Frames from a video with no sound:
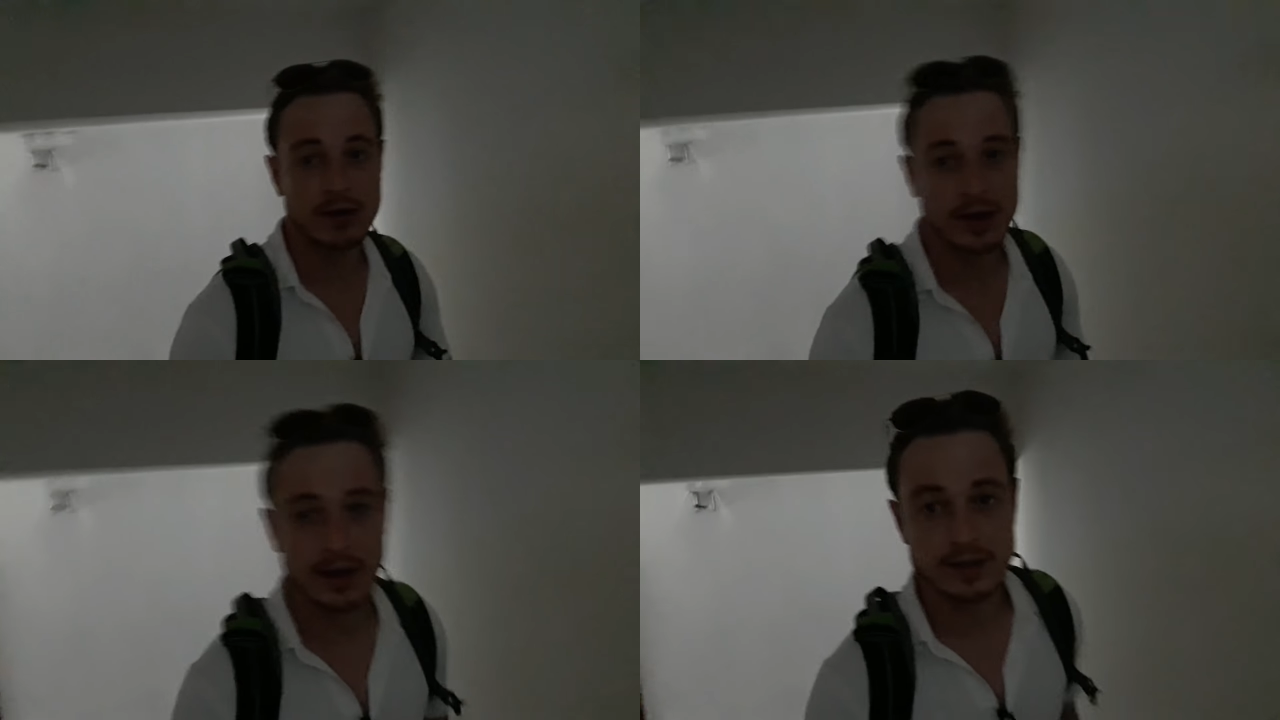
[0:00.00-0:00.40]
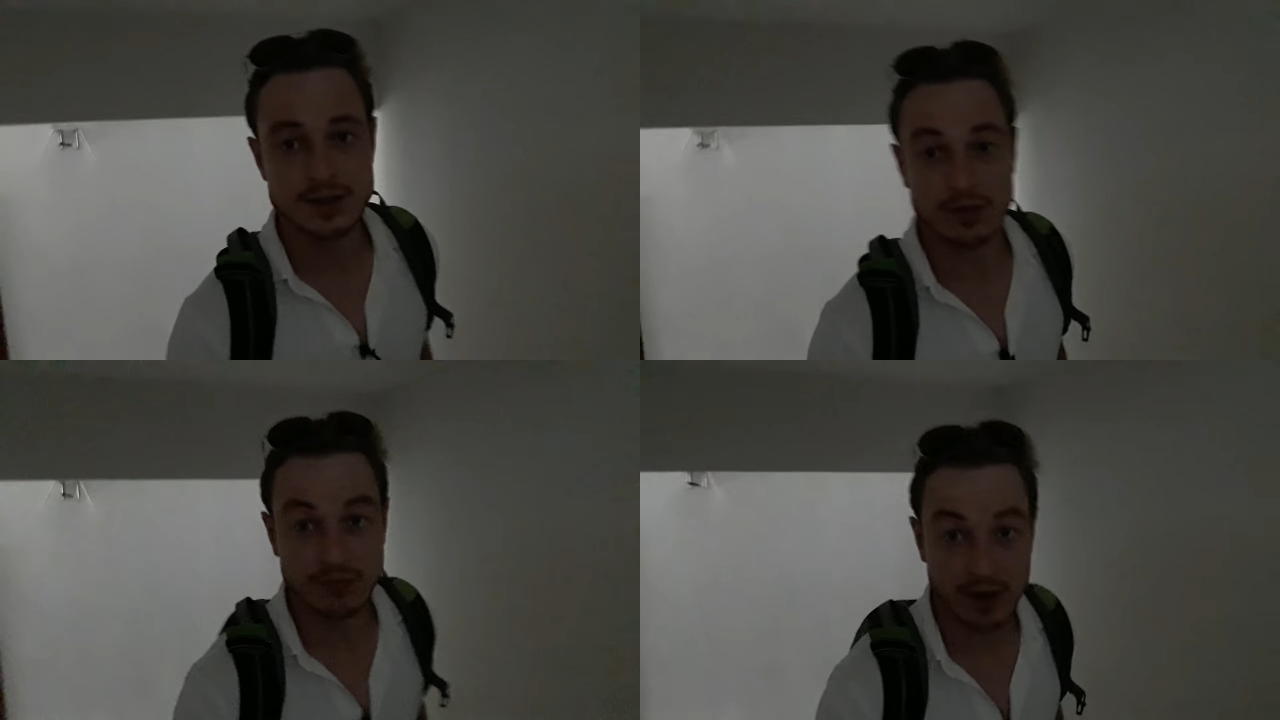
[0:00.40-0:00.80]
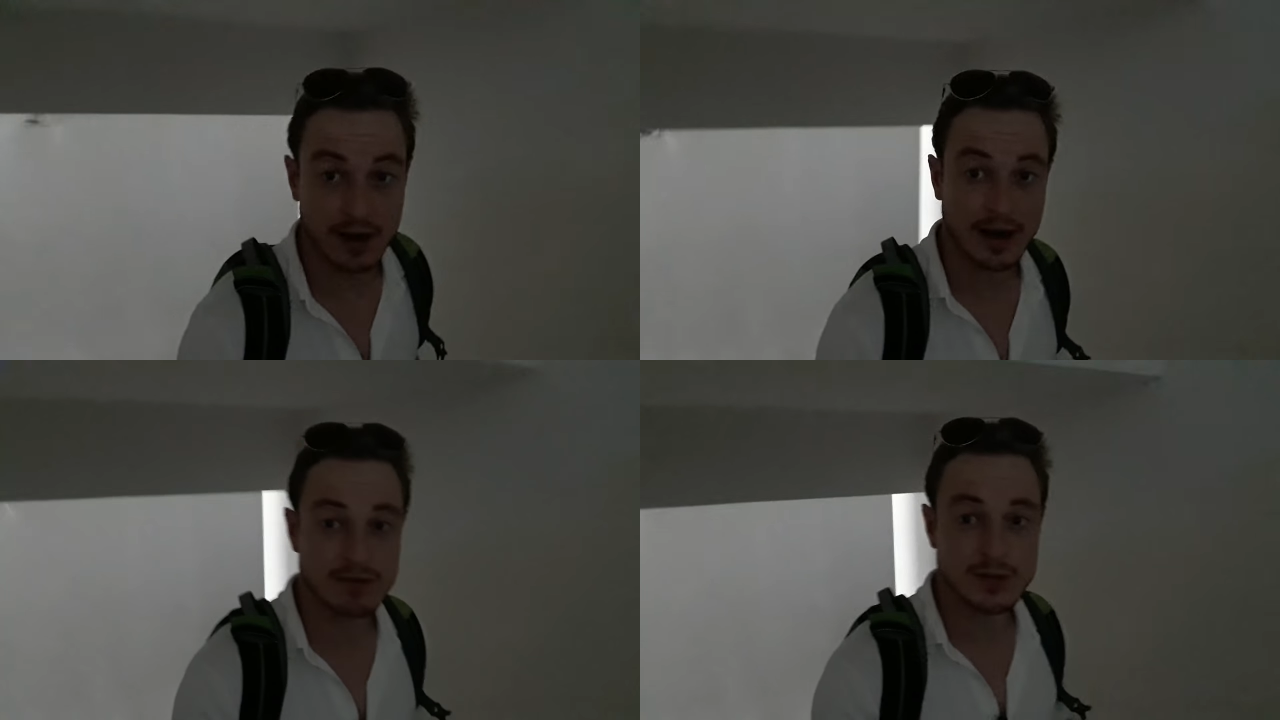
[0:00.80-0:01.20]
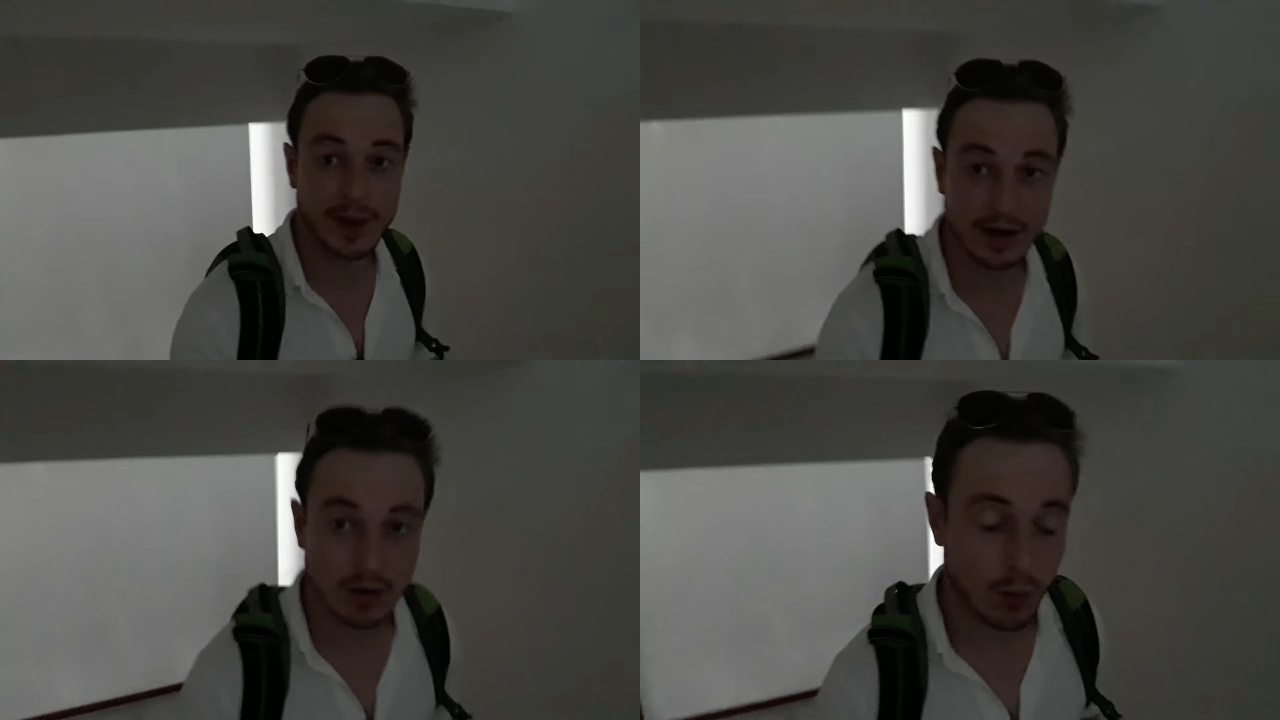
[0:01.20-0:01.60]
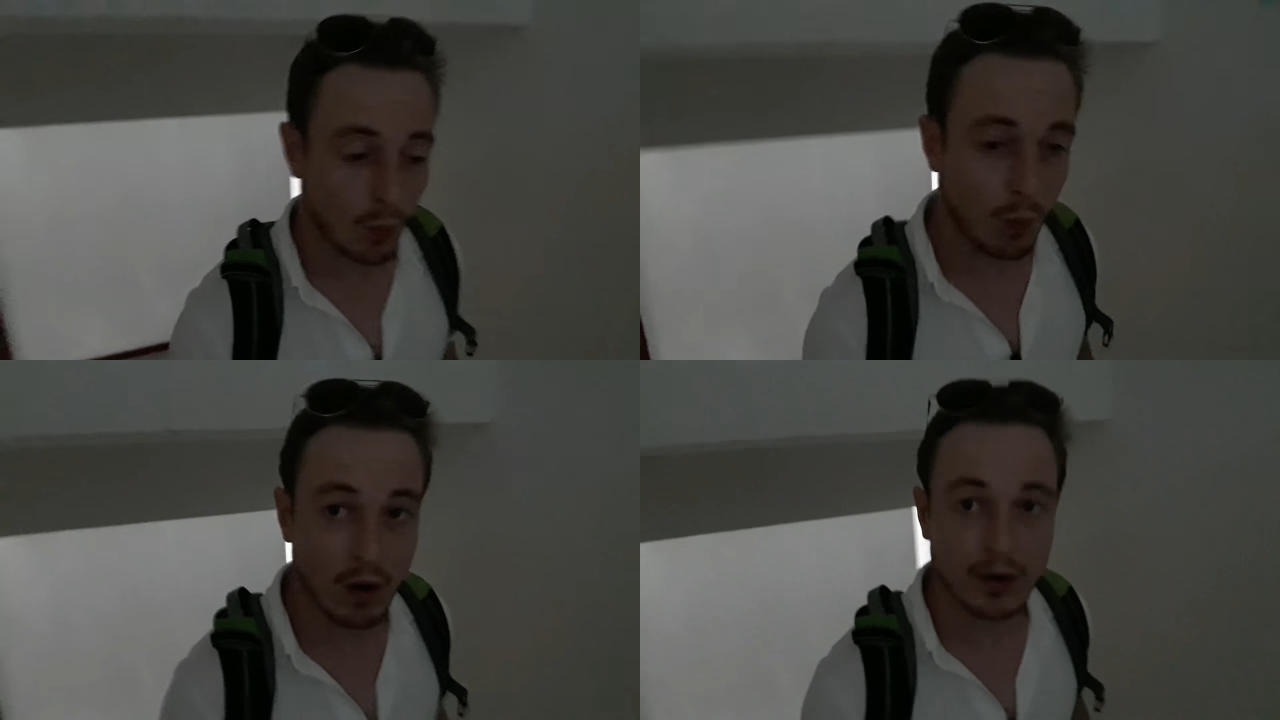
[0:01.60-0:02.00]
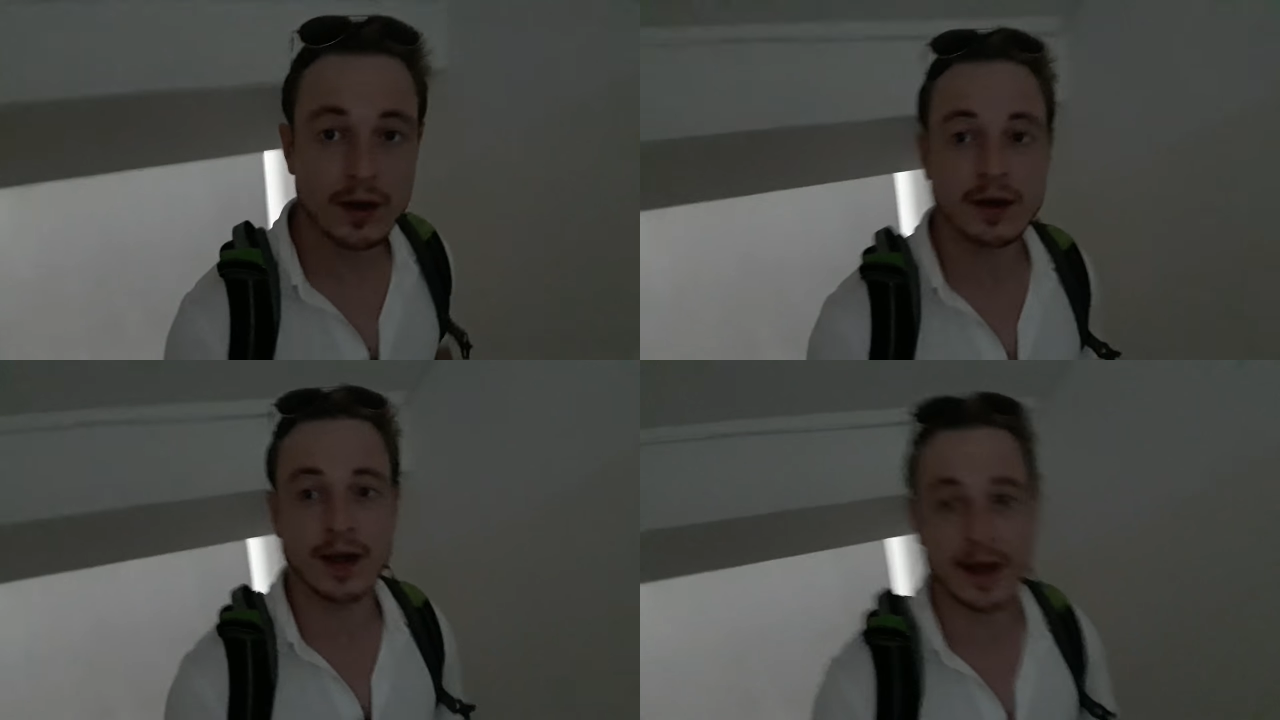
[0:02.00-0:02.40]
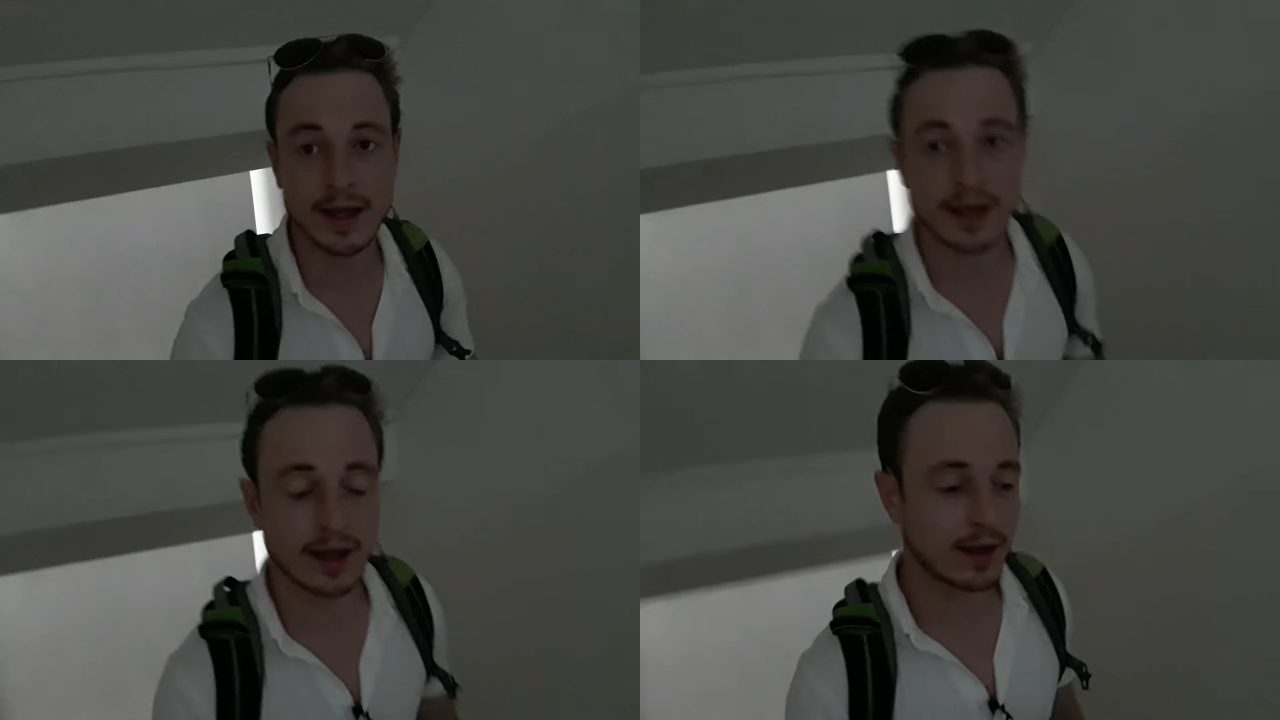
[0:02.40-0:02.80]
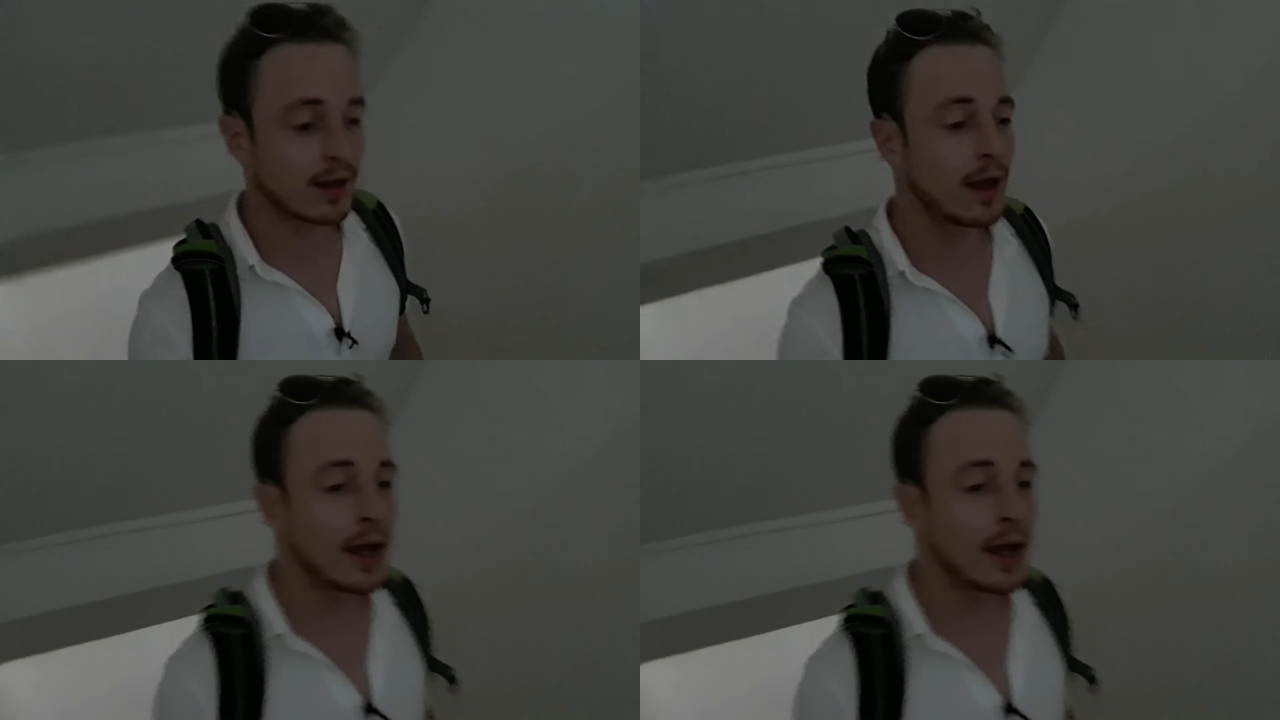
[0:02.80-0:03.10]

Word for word: and so far I've spent one night here.